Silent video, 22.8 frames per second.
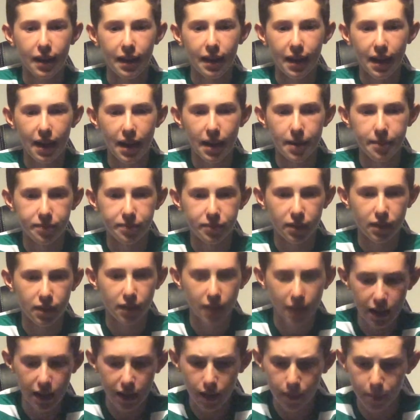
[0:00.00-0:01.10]

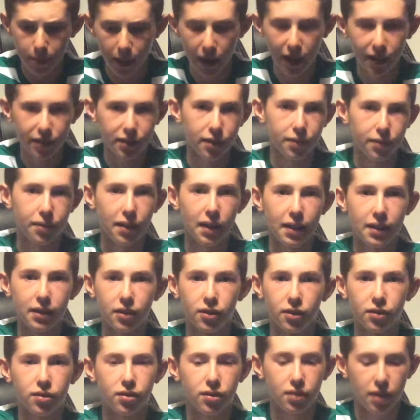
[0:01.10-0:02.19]
hitting it past
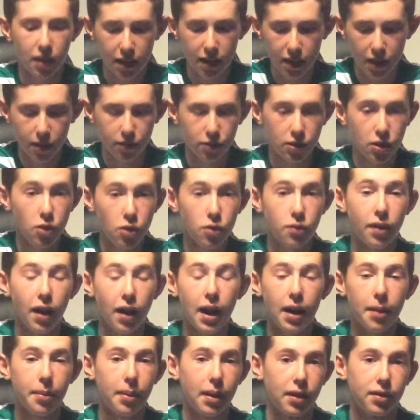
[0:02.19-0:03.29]
defenders, hitting it too
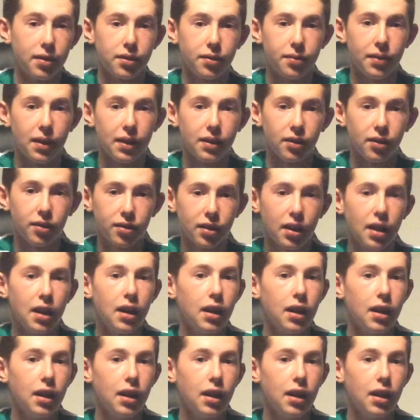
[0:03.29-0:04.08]
far past defenders